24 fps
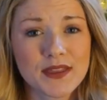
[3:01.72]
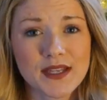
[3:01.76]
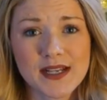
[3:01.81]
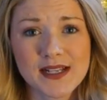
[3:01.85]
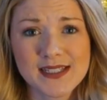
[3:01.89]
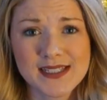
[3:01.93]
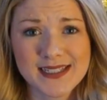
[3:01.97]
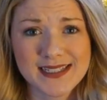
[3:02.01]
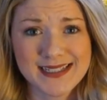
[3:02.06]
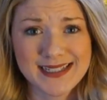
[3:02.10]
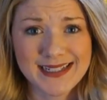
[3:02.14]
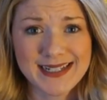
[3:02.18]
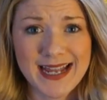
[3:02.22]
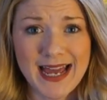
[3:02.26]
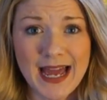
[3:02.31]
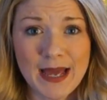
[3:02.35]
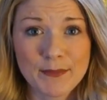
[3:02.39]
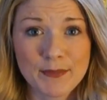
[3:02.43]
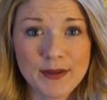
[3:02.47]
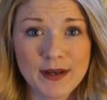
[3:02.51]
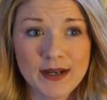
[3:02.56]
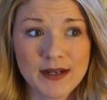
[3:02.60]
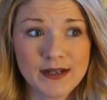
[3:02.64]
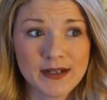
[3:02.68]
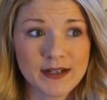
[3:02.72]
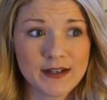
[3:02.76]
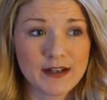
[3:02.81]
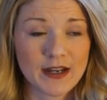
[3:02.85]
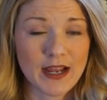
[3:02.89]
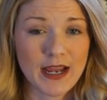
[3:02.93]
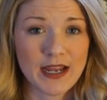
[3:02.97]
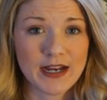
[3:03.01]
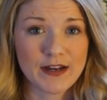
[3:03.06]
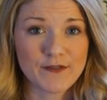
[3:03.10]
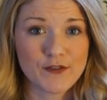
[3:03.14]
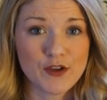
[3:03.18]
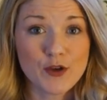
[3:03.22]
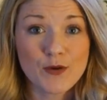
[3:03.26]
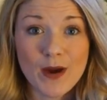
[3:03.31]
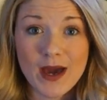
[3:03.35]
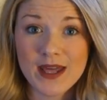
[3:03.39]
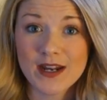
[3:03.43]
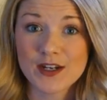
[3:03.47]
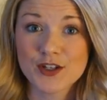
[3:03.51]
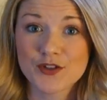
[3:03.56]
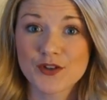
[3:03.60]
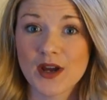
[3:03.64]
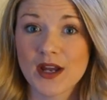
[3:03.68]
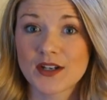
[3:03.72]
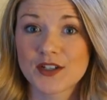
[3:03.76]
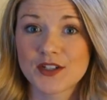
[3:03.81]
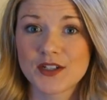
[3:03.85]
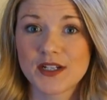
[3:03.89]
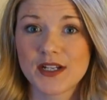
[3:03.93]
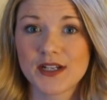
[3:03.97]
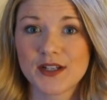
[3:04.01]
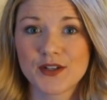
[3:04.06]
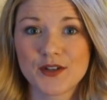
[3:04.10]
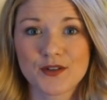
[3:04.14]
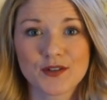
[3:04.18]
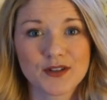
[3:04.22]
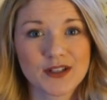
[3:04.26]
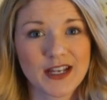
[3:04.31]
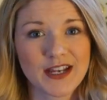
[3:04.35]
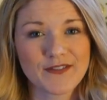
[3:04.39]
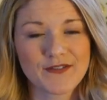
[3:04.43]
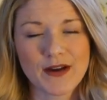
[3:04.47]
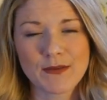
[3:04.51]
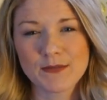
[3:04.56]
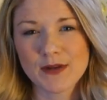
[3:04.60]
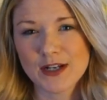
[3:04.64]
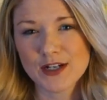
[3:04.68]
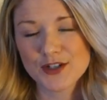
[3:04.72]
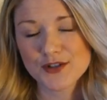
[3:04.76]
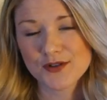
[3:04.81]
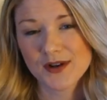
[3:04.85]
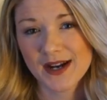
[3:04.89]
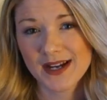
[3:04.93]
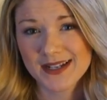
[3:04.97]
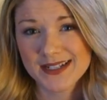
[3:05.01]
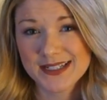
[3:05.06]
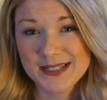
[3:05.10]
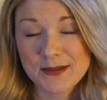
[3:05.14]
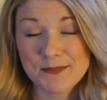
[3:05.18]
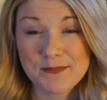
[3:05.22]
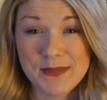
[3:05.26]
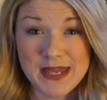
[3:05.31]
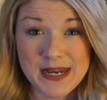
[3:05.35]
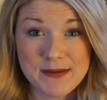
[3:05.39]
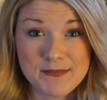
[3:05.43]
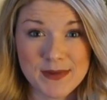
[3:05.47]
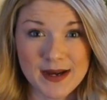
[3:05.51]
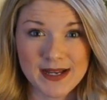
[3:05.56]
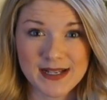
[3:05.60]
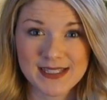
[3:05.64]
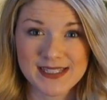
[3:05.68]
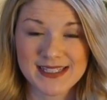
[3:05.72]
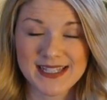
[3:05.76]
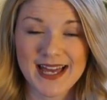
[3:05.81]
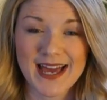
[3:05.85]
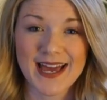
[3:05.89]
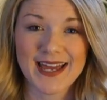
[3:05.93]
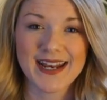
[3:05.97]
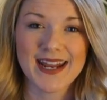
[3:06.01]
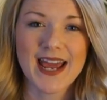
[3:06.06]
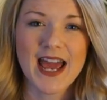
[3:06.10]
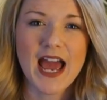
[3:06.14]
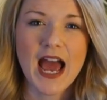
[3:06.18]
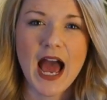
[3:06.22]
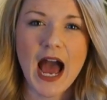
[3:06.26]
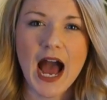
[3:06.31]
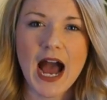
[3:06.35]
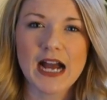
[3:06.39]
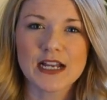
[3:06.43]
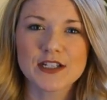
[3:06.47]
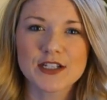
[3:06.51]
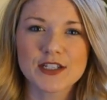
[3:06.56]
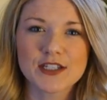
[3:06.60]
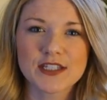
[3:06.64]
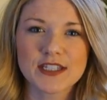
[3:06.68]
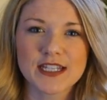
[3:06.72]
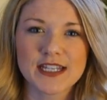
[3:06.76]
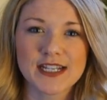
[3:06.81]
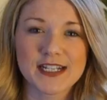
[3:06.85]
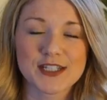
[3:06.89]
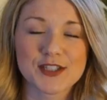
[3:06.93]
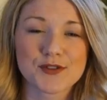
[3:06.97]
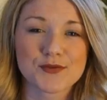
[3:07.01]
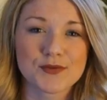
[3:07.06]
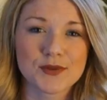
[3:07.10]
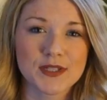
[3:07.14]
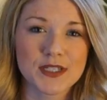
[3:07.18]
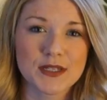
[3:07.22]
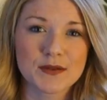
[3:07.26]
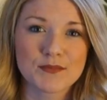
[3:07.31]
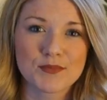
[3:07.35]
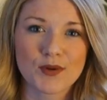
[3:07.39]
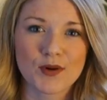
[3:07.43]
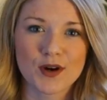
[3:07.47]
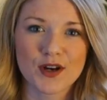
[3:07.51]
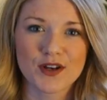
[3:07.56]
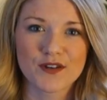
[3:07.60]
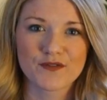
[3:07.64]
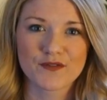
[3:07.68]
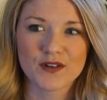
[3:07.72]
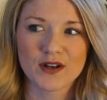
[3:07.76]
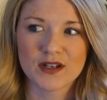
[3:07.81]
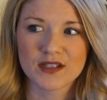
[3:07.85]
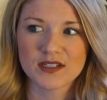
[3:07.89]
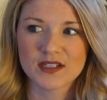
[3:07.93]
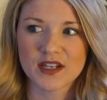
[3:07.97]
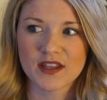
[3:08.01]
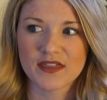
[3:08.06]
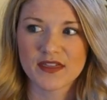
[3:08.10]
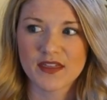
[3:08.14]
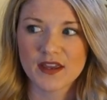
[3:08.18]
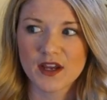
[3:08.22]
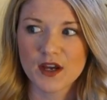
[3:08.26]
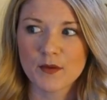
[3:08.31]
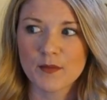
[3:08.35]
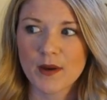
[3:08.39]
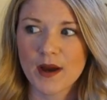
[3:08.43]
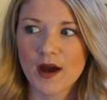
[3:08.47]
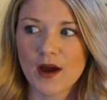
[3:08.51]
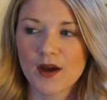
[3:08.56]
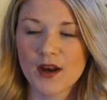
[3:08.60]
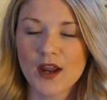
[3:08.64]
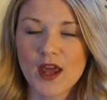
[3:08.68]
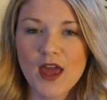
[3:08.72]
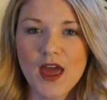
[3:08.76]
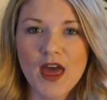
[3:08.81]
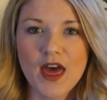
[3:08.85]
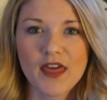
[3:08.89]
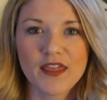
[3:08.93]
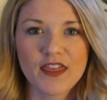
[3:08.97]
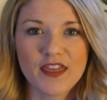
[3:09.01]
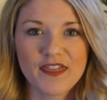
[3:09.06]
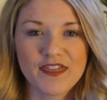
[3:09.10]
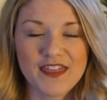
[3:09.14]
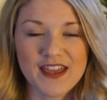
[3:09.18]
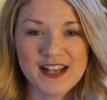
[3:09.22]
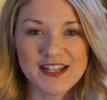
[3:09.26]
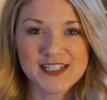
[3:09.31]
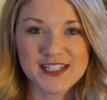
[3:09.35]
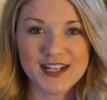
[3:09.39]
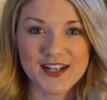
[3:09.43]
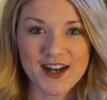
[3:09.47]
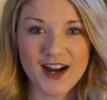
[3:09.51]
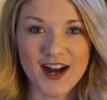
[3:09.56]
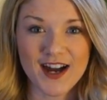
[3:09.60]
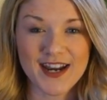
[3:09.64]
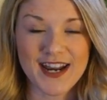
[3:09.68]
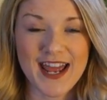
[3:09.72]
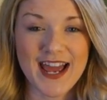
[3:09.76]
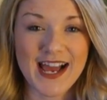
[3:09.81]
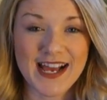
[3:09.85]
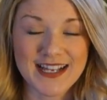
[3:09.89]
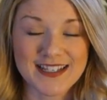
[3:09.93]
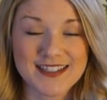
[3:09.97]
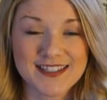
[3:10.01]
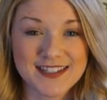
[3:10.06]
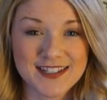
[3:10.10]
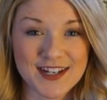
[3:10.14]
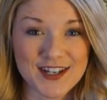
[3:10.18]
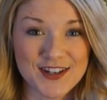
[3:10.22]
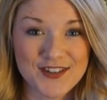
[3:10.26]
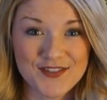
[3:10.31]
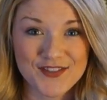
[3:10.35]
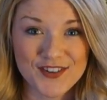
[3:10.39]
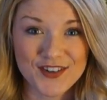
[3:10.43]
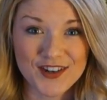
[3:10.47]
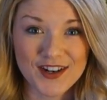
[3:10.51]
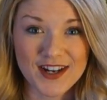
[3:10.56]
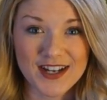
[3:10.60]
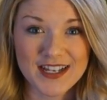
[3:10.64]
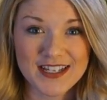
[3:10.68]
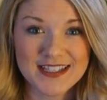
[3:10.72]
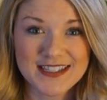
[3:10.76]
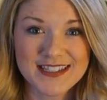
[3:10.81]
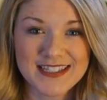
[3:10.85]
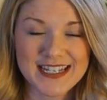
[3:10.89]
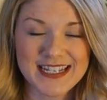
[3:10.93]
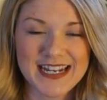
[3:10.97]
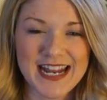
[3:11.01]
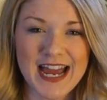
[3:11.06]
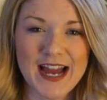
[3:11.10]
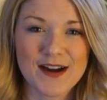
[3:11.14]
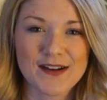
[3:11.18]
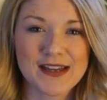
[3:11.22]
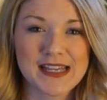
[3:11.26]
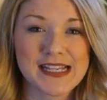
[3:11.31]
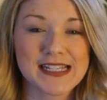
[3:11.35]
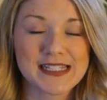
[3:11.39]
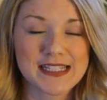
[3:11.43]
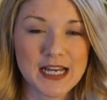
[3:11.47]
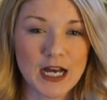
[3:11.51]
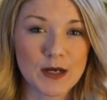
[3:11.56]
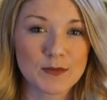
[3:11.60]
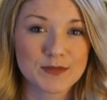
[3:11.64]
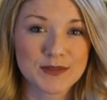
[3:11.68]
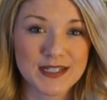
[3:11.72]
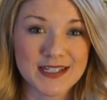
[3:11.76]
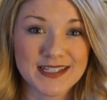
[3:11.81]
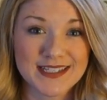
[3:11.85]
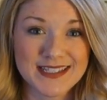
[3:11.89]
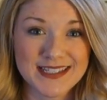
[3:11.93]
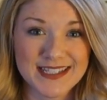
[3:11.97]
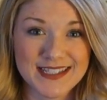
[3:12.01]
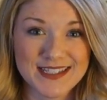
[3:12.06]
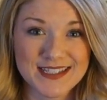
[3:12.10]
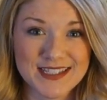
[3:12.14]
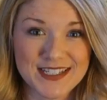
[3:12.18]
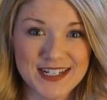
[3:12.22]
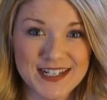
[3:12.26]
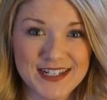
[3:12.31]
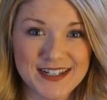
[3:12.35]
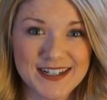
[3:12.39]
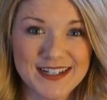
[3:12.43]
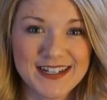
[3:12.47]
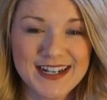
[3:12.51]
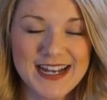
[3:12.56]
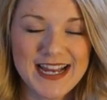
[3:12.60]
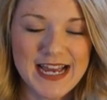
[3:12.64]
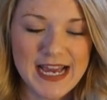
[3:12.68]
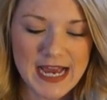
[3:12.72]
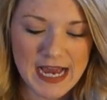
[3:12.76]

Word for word: things that did happen and, and if you had a tragedy in your life, I'm not trying to minimize that. I just think it's really important for us to think about the things that God has done for us and how He's helped us this year.